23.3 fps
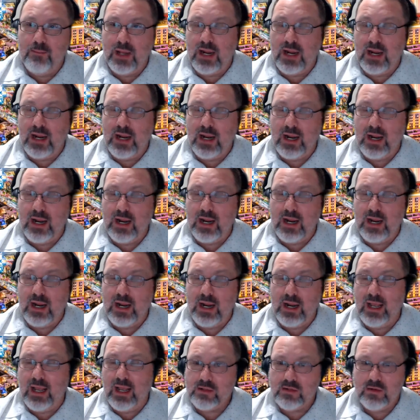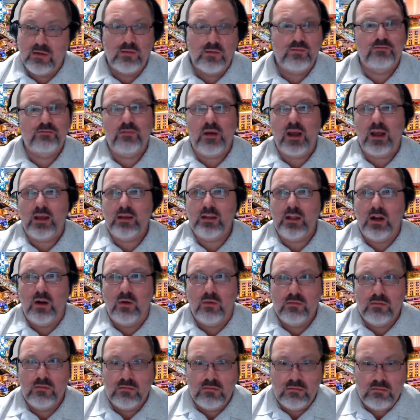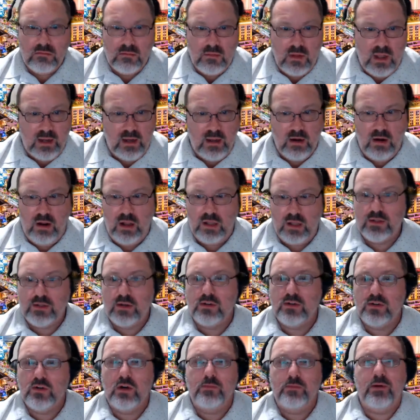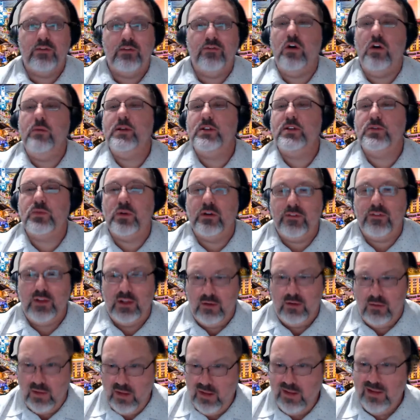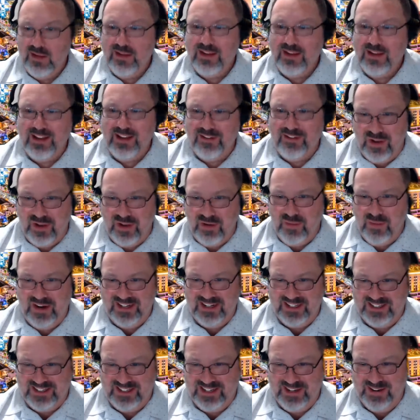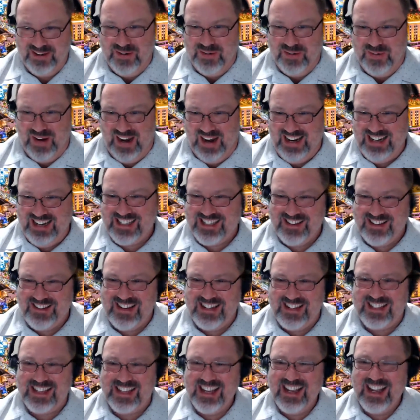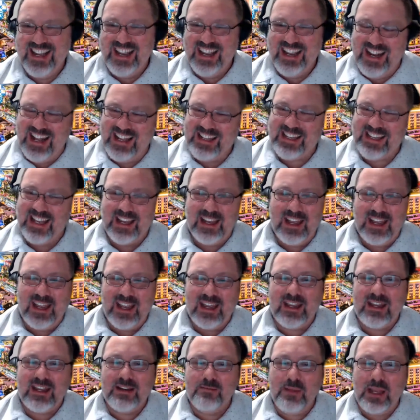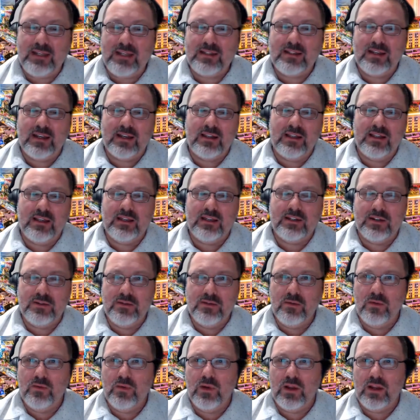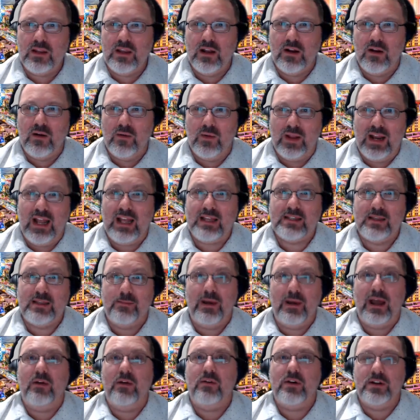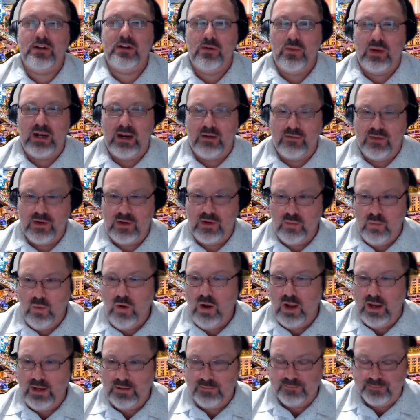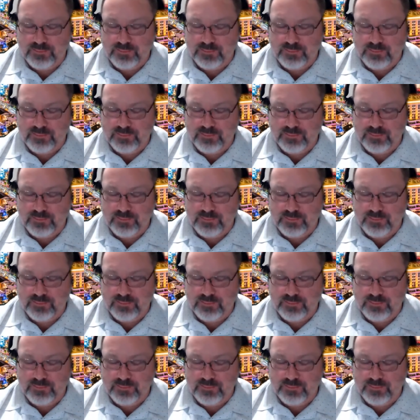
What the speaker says: but I could also I could also do a performance review if I wanted to, right? So it could basically do, it has the power to do whatever you want.